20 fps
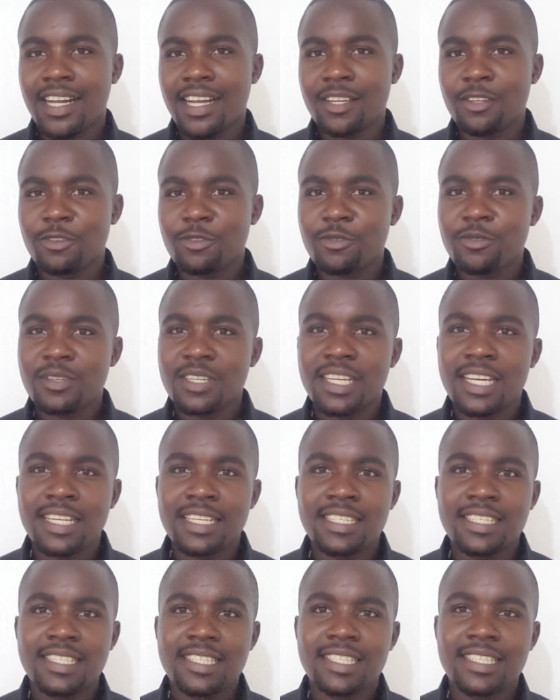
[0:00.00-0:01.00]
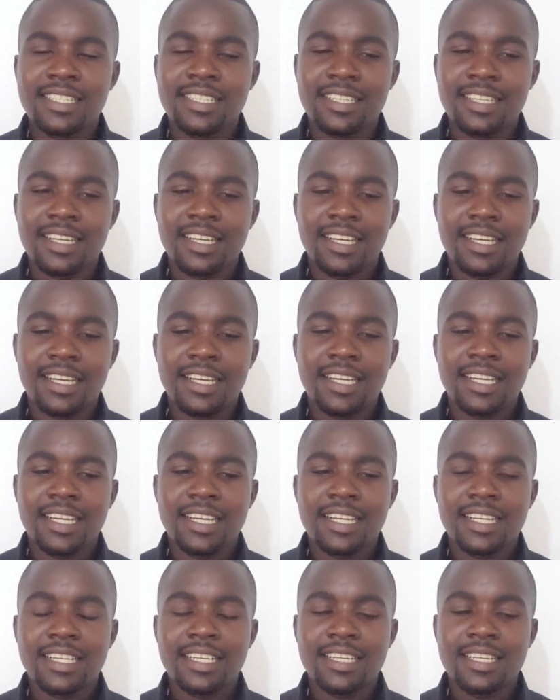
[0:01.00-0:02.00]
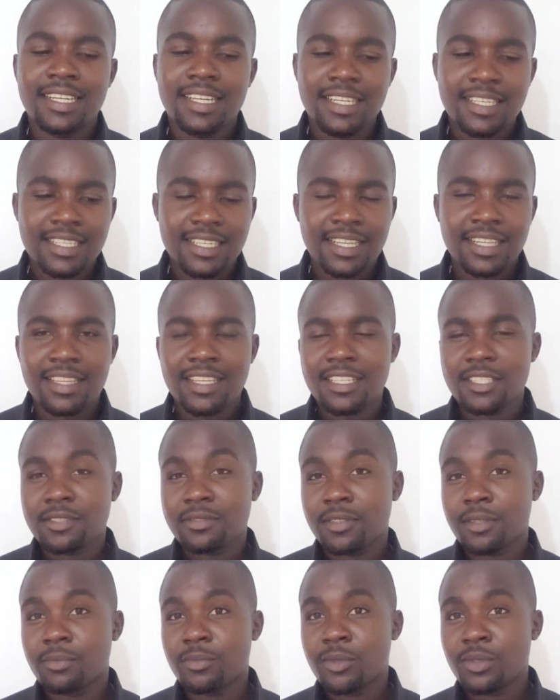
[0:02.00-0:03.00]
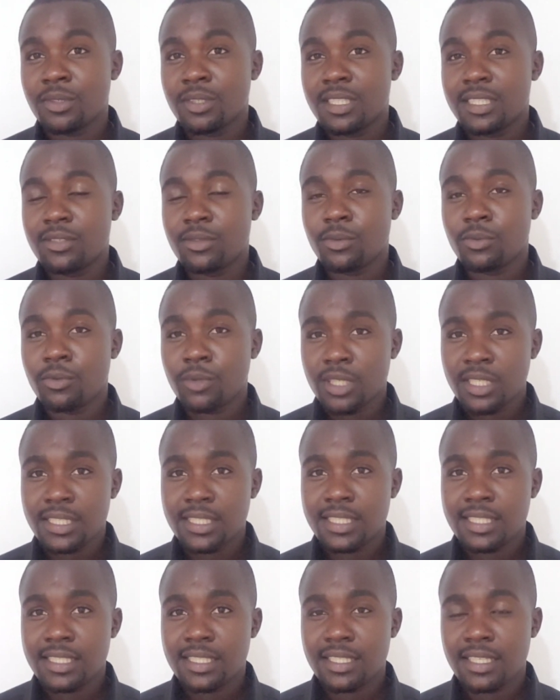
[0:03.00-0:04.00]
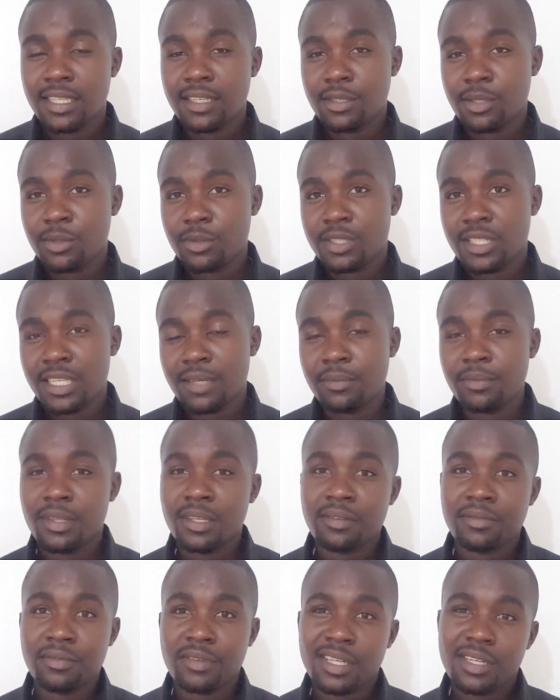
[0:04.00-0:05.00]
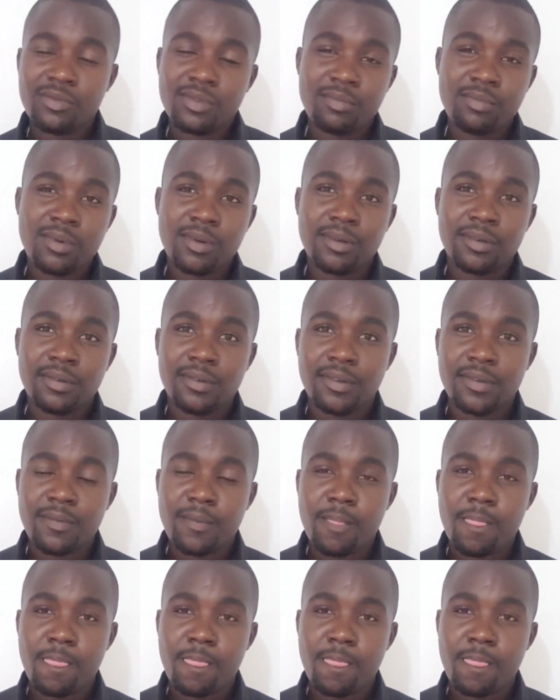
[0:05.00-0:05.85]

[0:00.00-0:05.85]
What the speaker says: Are you good at creating things from wood into something valuable?